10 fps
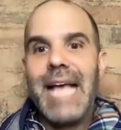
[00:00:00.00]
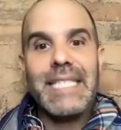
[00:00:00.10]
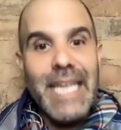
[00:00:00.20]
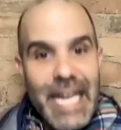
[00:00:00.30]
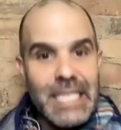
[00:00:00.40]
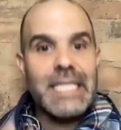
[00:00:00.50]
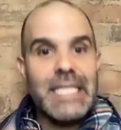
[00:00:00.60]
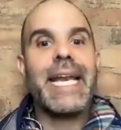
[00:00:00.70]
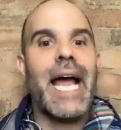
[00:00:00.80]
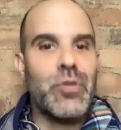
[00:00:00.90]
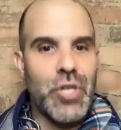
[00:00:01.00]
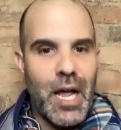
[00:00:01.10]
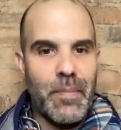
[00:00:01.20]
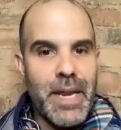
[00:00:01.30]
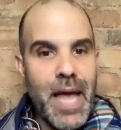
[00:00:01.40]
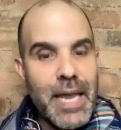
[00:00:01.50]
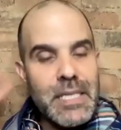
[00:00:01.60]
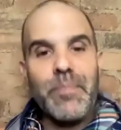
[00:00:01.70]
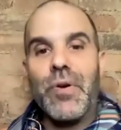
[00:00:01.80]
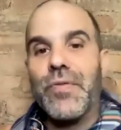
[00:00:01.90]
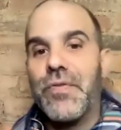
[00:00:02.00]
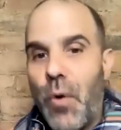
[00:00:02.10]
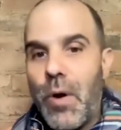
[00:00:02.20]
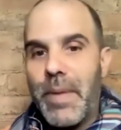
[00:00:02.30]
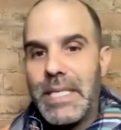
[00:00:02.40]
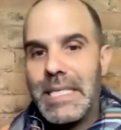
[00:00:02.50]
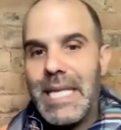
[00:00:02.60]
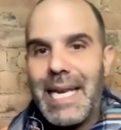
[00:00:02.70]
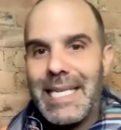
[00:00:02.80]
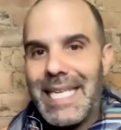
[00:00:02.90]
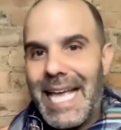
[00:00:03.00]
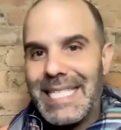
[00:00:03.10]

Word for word: as an inside out job, not as a performance, not as,